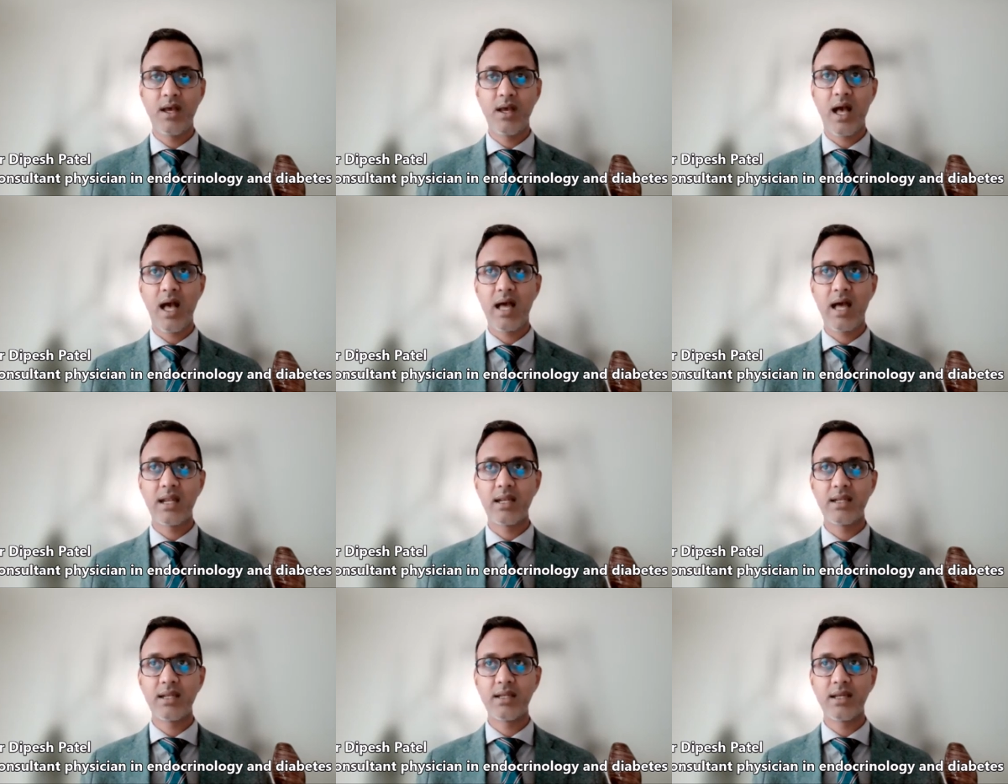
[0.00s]

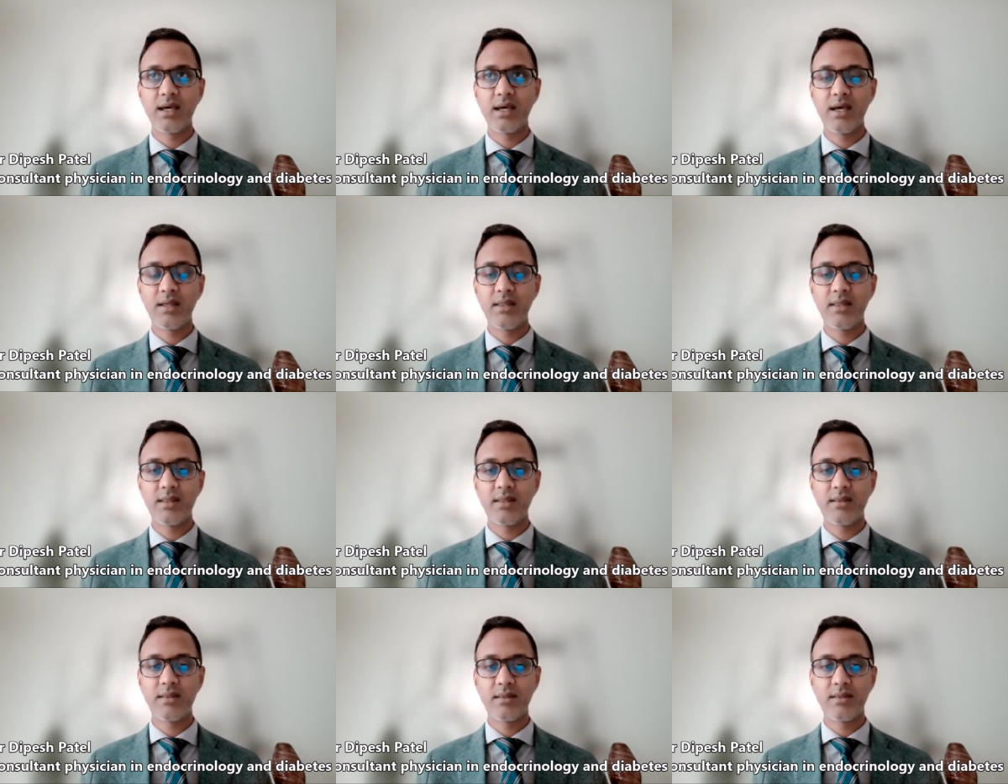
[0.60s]
And uh,
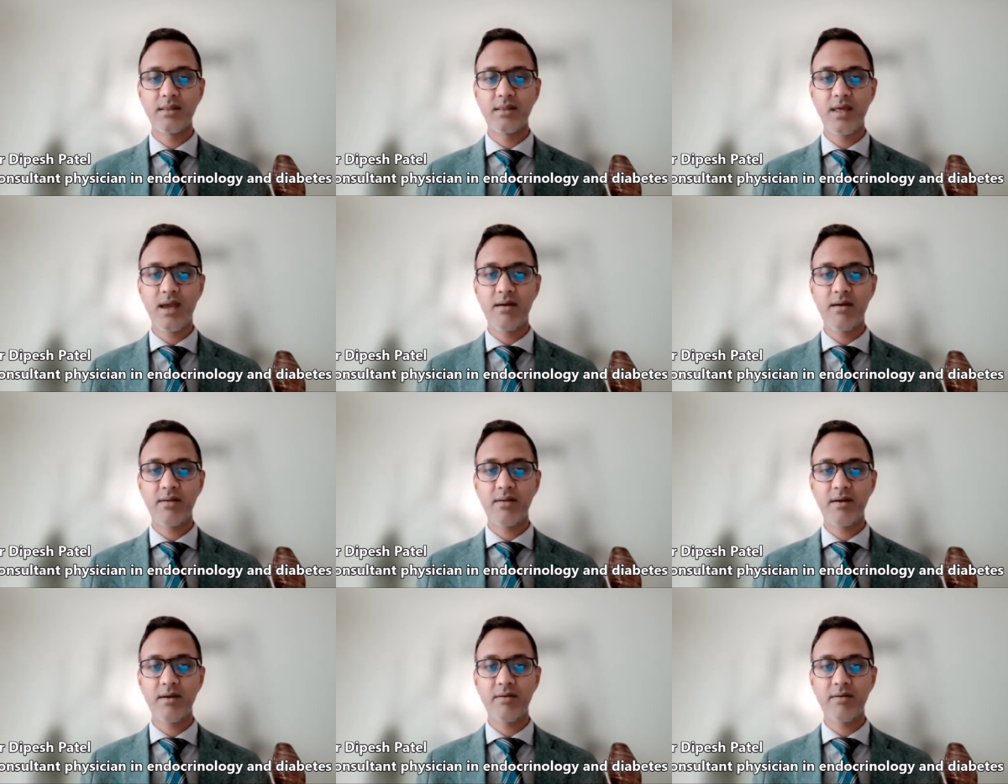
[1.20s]

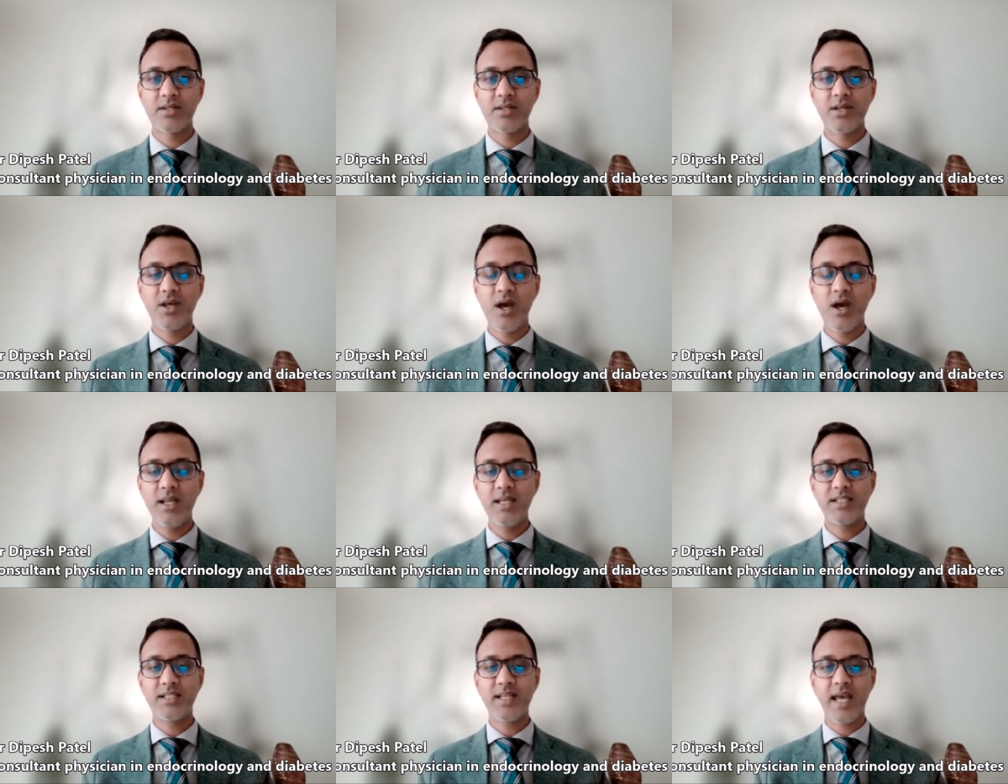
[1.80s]
there, there are
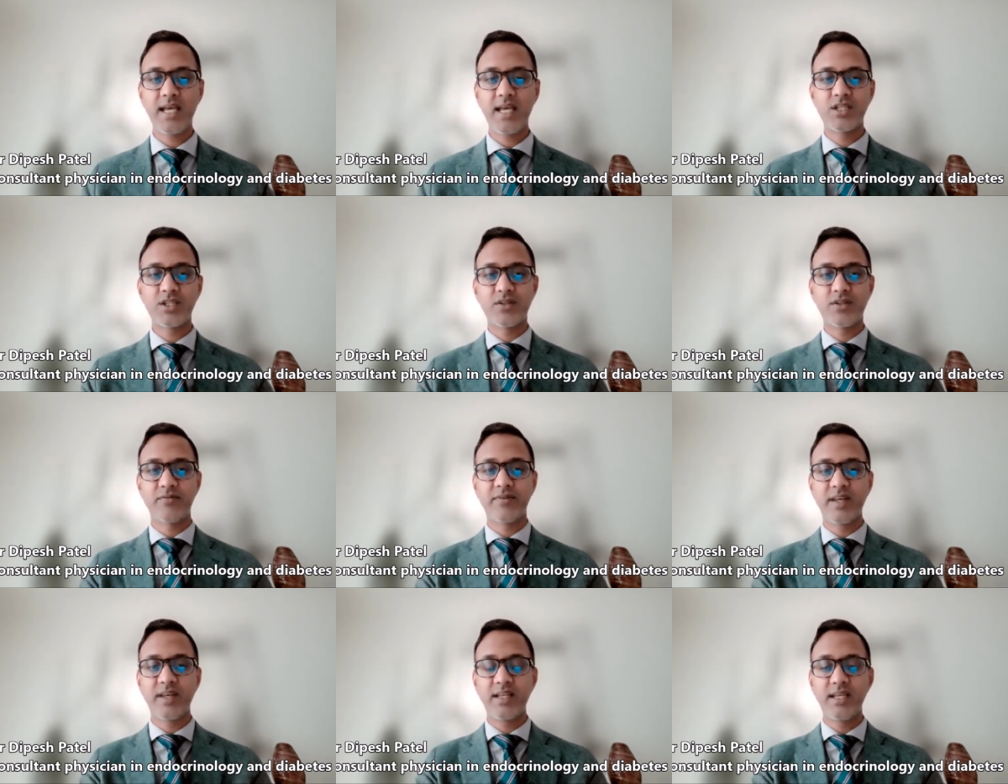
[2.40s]
early stages
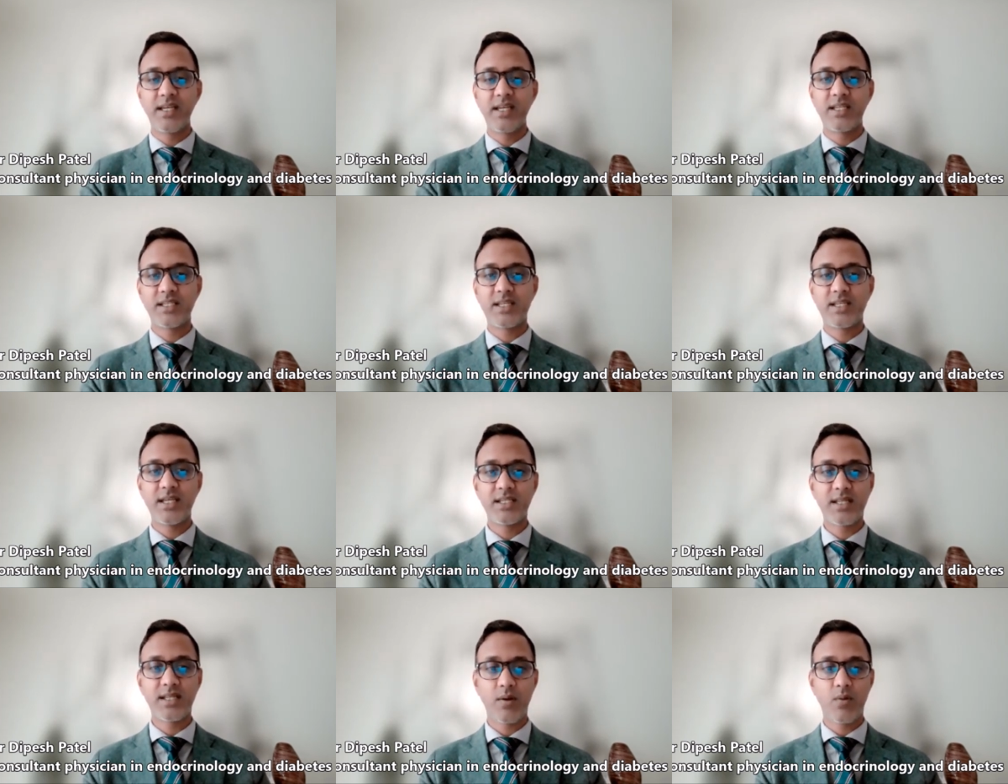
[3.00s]
of kidney
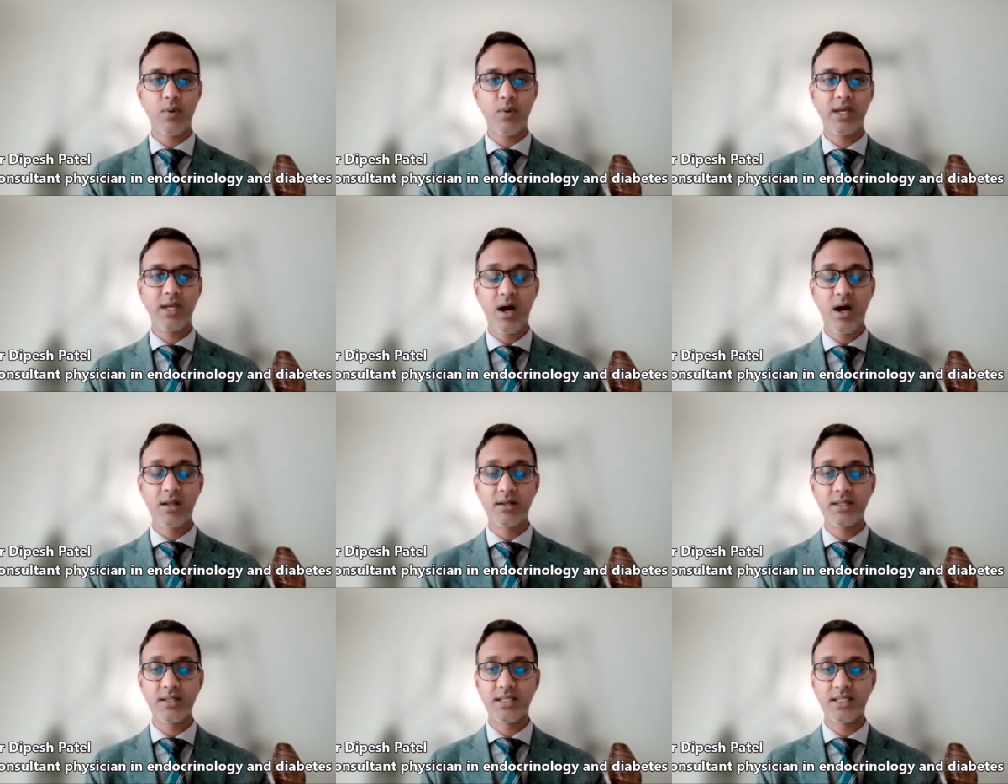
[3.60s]
disease that we
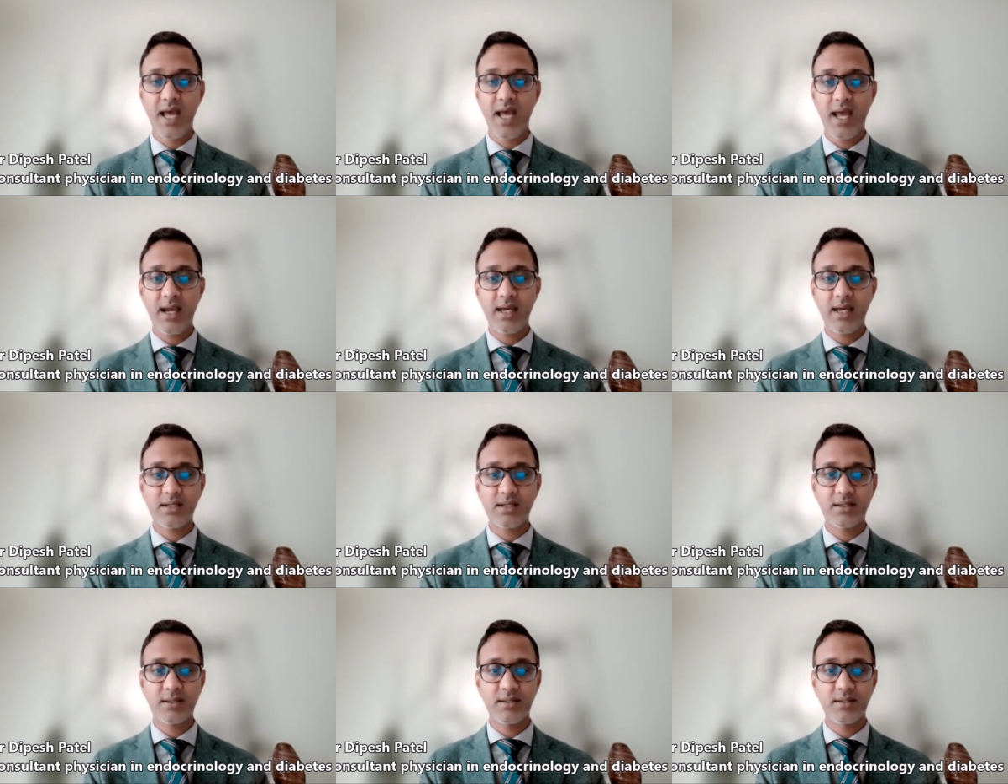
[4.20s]
can't
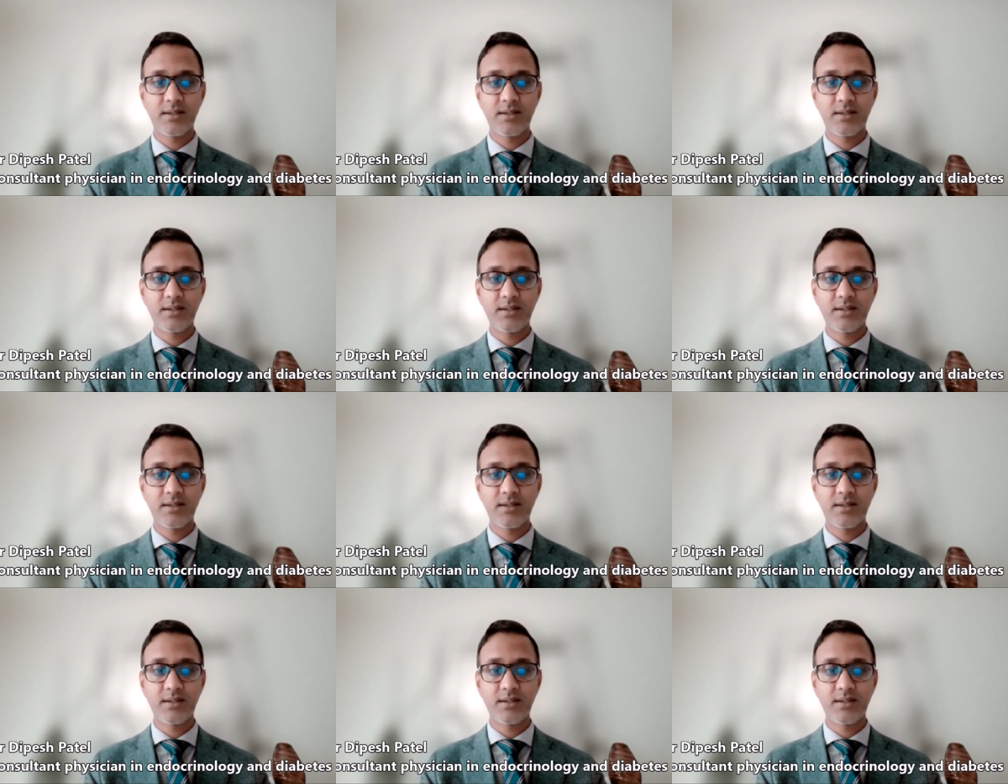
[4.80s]
detect,